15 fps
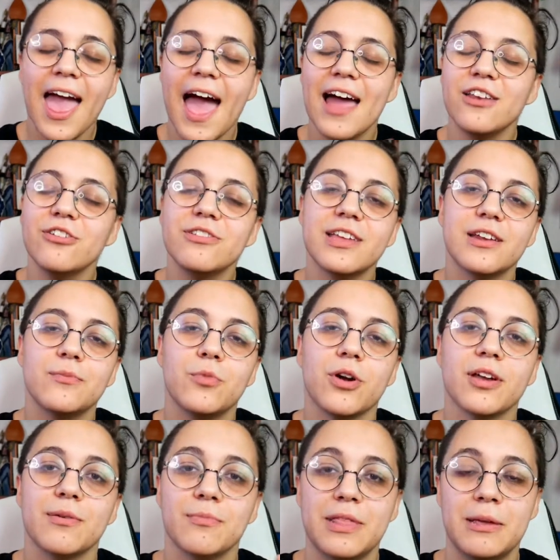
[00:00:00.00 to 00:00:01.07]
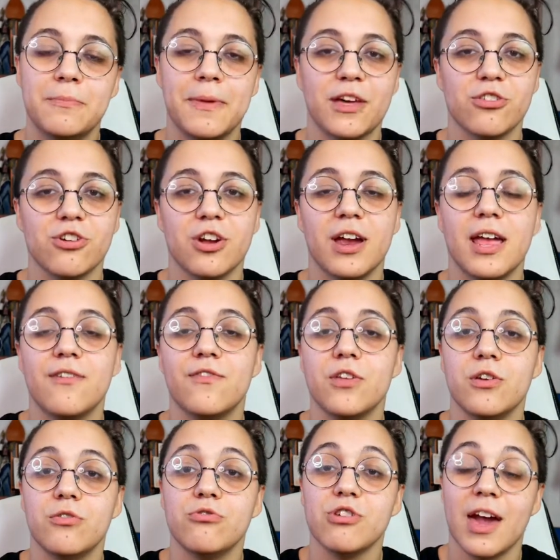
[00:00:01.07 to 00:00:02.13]
and you'll get a more complete picture if
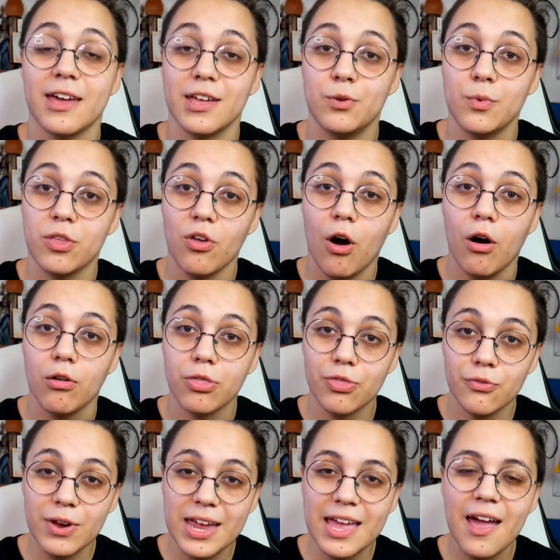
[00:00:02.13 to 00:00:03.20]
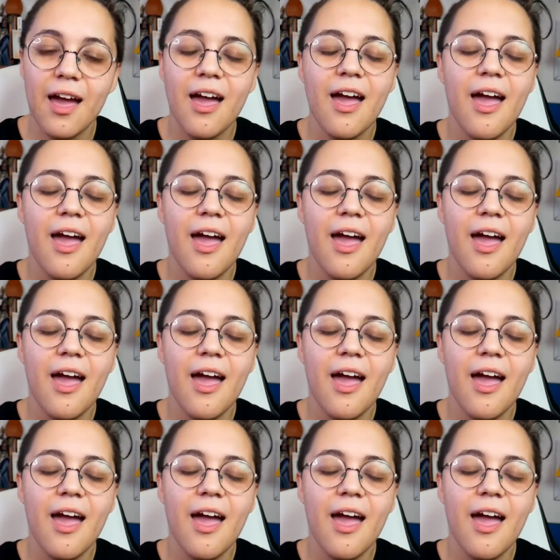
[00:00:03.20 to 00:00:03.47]
you check in with all three.